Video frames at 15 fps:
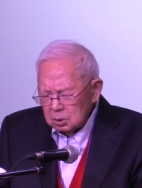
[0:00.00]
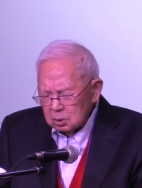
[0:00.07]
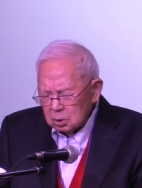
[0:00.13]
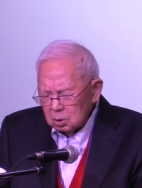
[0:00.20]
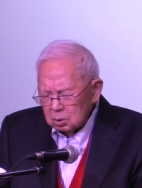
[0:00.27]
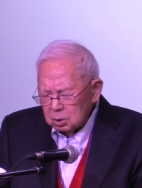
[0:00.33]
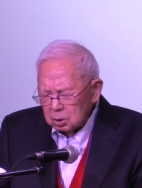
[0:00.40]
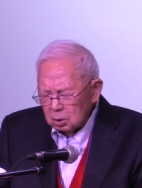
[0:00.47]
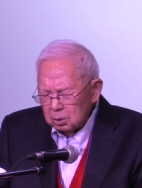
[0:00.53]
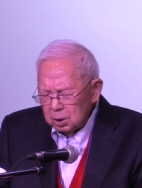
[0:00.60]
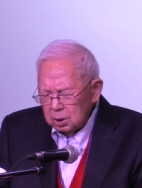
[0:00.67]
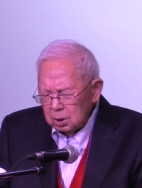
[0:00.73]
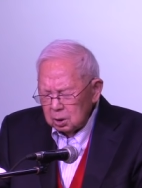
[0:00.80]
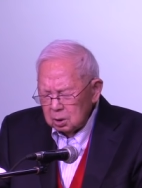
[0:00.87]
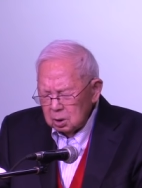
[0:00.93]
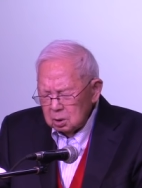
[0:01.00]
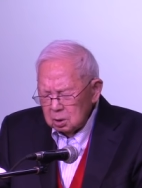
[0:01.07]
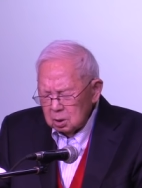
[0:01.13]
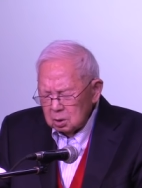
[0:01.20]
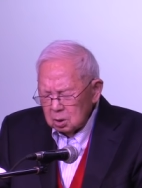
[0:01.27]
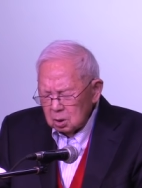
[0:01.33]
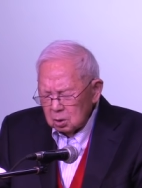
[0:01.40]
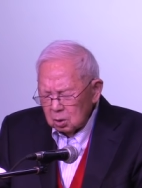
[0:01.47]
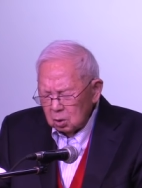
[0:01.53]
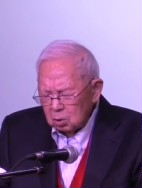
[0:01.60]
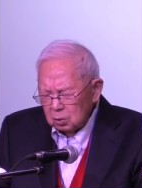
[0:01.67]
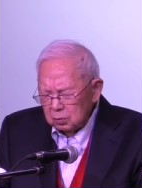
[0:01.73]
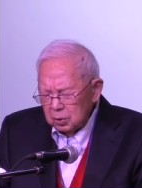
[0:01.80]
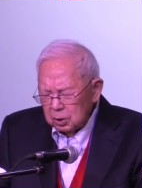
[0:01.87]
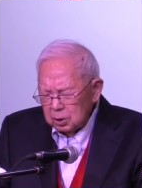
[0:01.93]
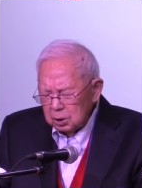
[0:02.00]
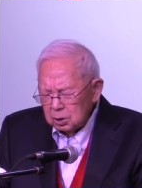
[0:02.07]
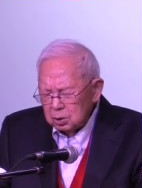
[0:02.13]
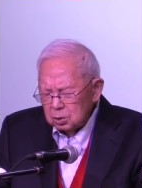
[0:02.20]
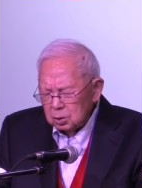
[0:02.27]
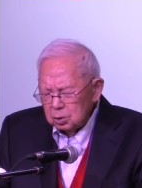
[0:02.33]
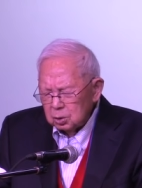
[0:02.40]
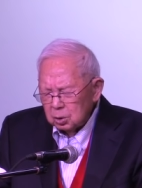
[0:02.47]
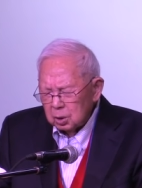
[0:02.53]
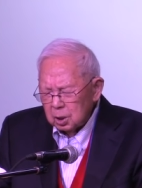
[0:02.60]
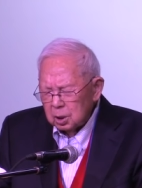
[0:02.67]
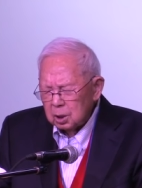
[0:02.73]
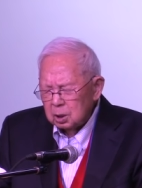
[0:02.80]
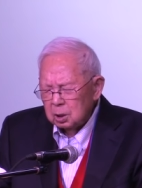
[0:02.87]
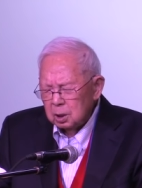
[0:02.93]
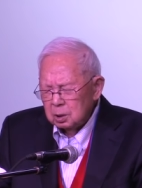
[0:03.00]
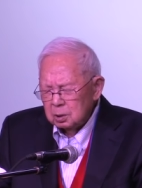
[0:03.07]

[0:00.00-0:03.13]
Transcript: totally over into your hand